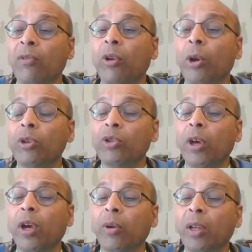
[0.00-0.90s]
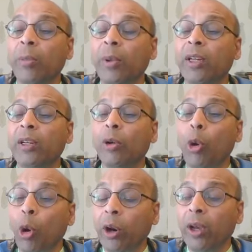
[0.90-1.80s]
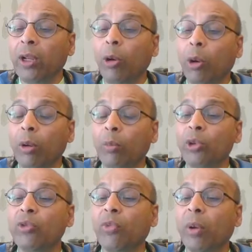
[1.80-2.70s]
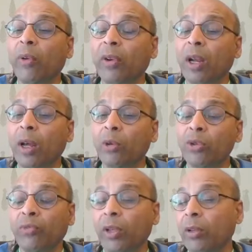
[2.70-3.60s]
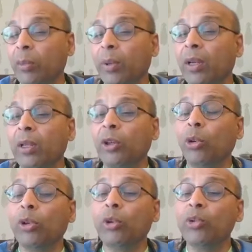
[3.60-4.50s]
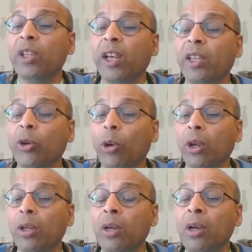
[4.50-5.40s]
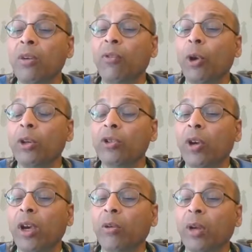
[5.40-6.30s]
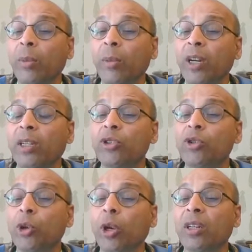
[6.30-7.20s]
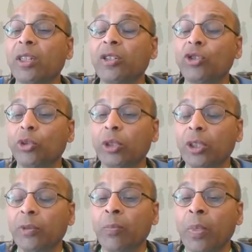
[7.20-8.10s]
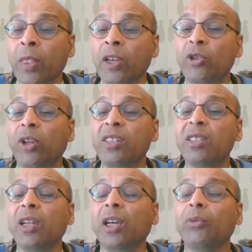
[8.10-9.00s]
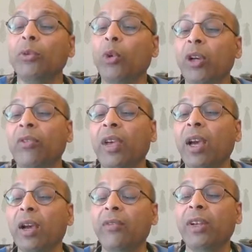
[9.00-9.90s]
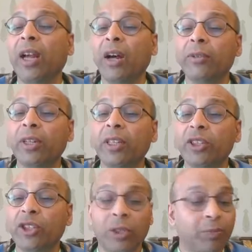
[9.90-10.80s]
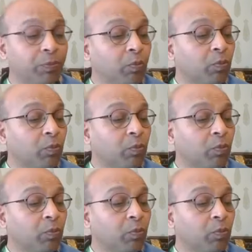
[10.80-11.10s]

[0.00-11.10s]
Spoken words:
We also have eliminated oil almost from our house. We typically don't use any oil. We also have eliminated salt and sugar. So let's start with what we have in our kitchen.